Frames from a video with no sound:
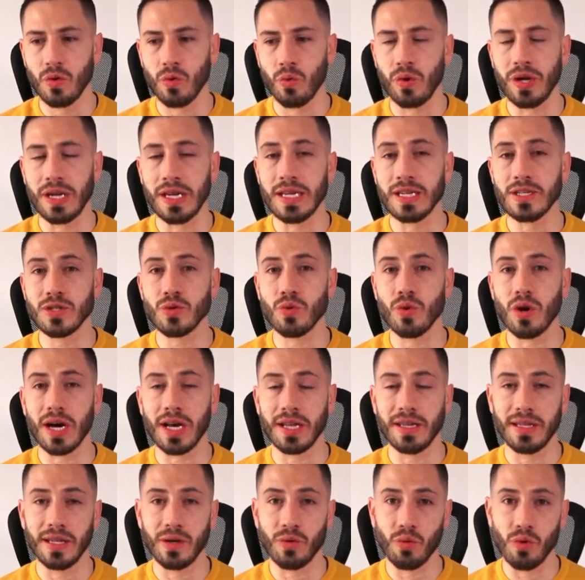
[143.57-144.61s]
We need to
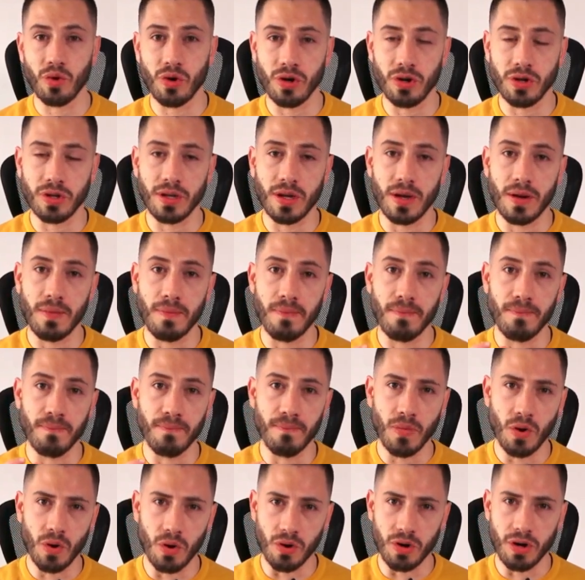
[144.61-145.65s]
add the word
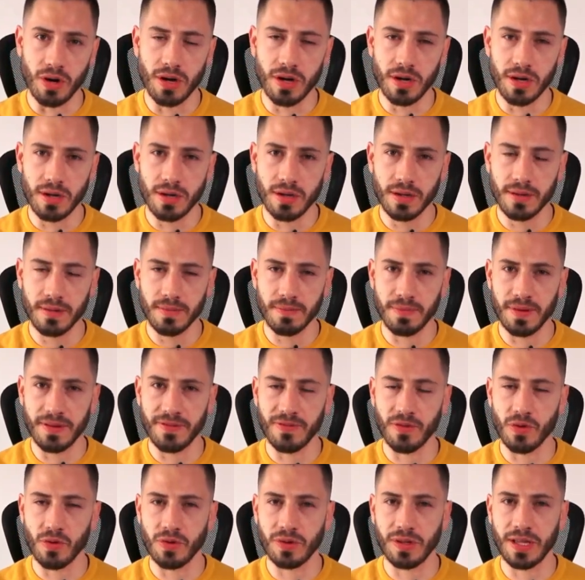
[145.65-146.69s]
more
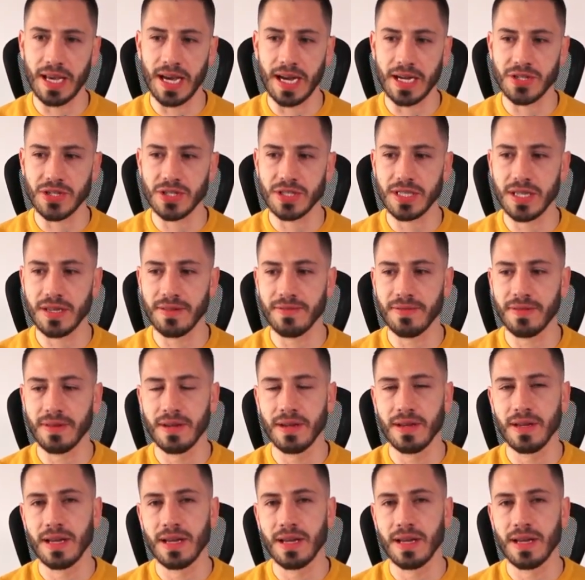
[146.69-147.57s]
before the adjective